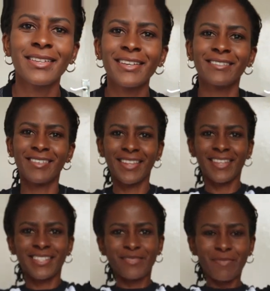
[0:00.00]
Yeah, and
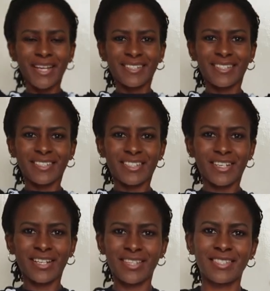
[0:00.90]
that's my
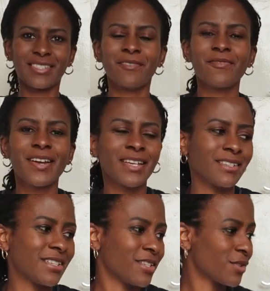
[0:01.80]
t-shirt. That's the
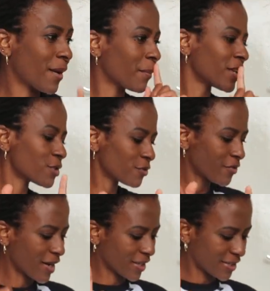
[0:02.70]
Frankie Tee. So I made 2
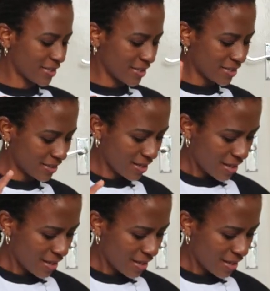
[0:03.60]
Frankie Tees.